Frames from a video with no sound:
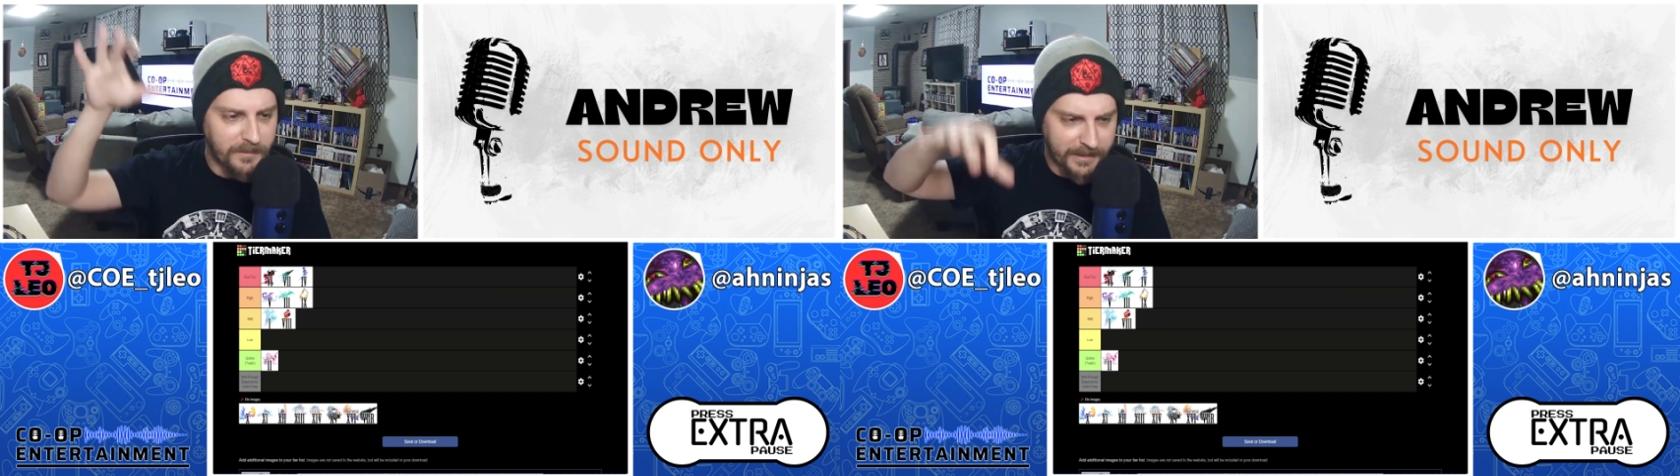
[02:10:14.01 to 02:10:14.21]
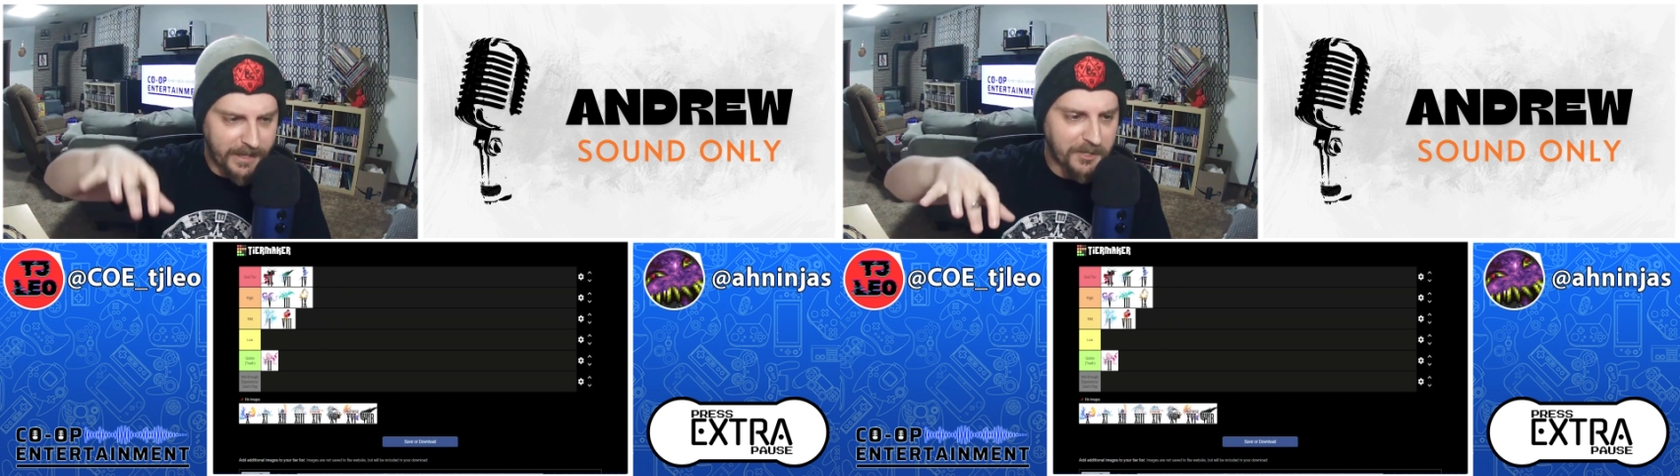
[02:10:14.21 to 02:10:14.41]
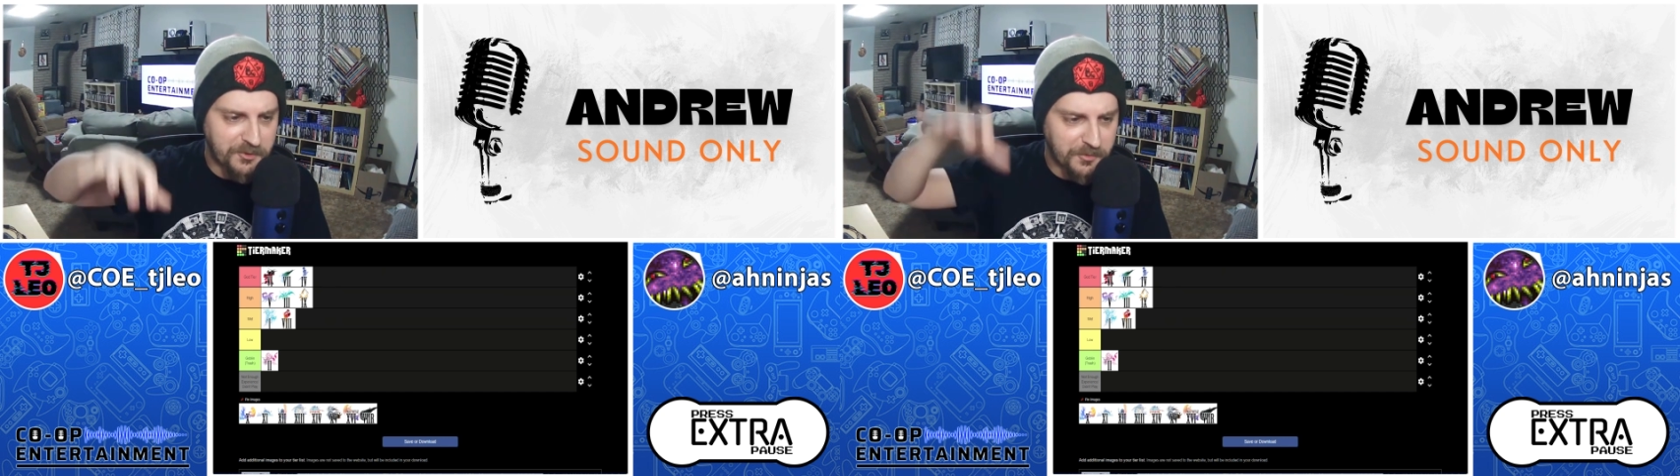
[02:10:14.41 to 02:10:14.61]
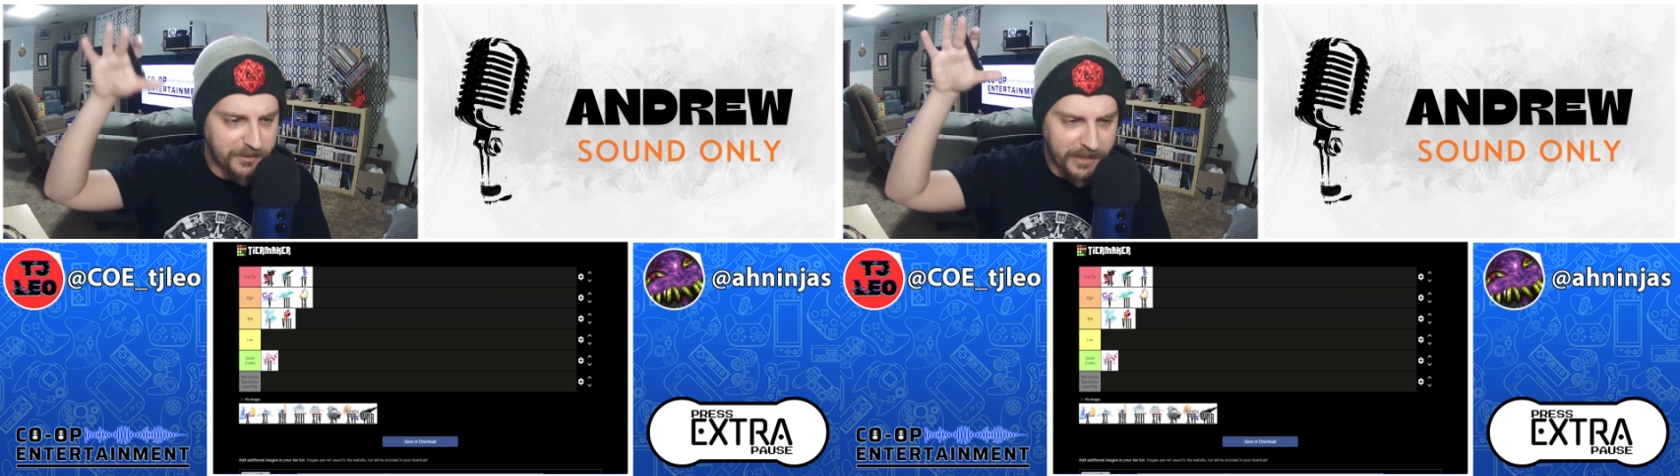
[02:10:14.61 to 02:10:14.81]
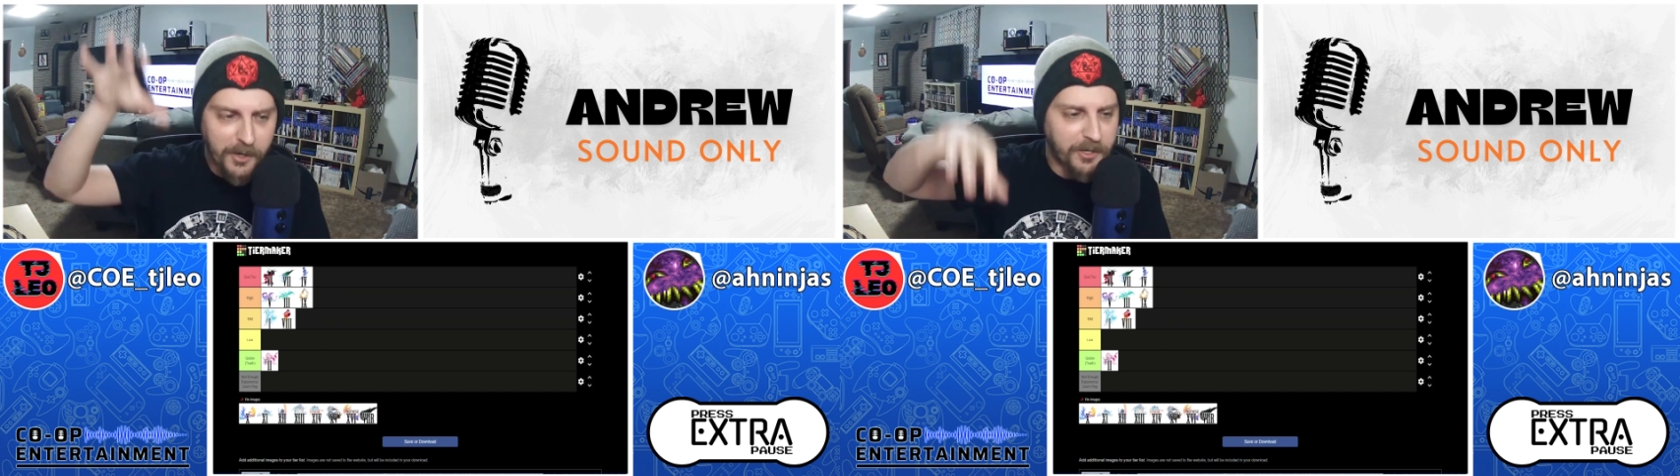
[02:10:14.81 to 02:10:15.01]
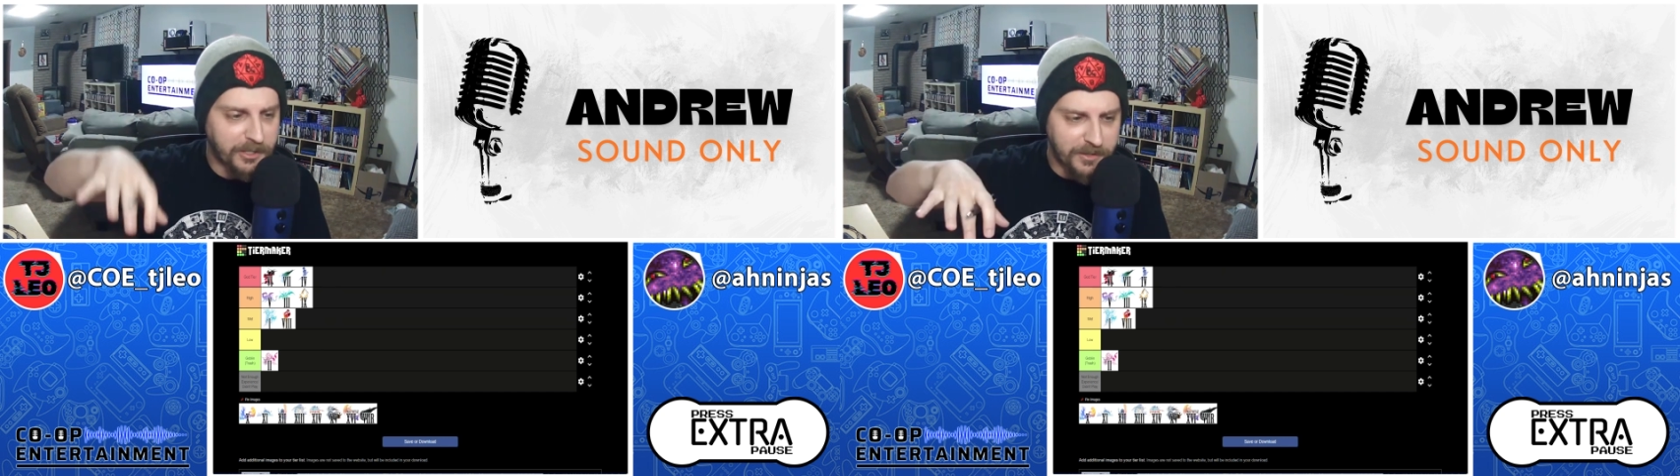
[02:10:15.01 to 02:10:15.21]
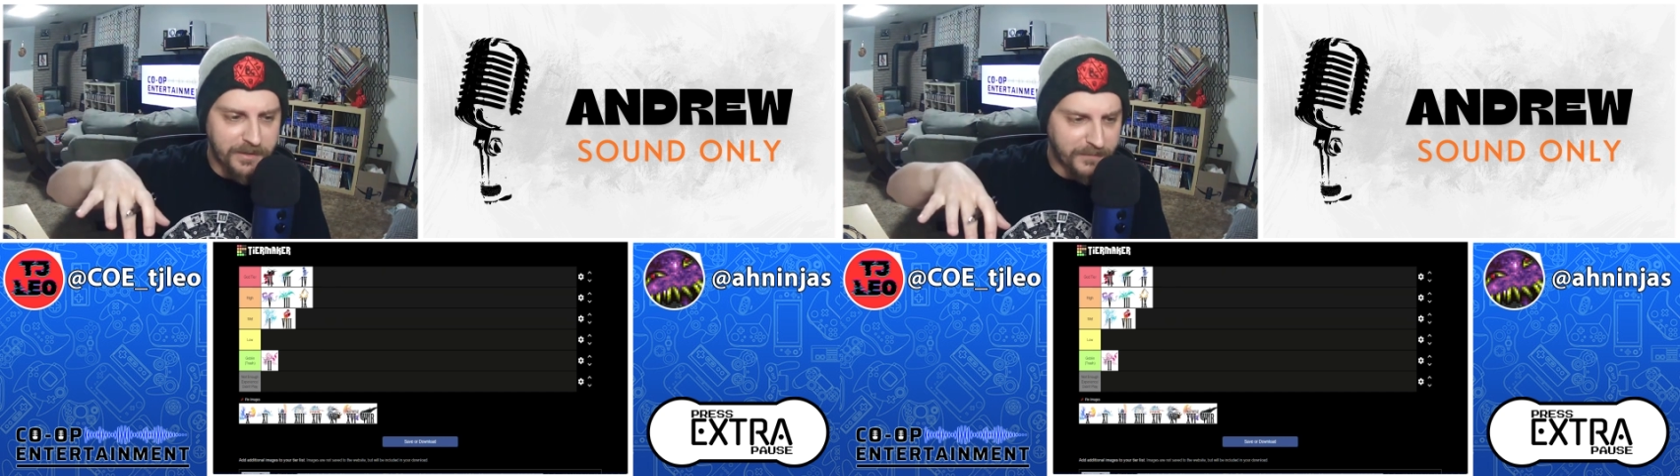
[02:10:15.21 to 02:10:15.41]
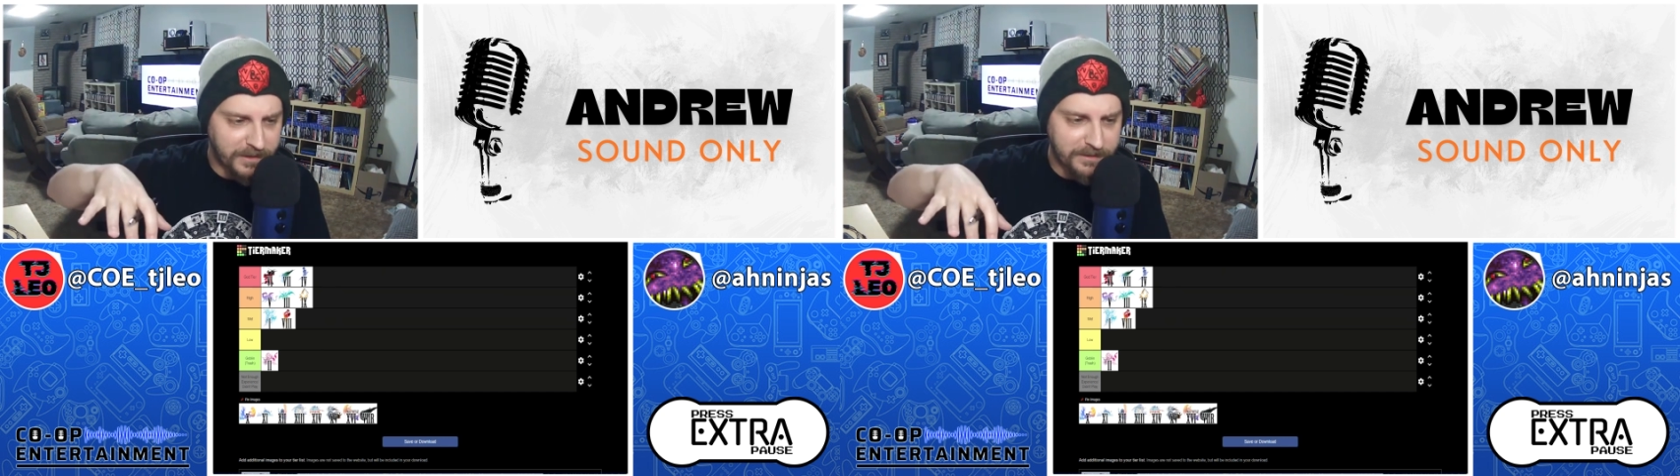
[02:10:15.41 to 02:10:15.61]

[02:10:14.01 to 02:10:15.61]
like an actual character in the fight.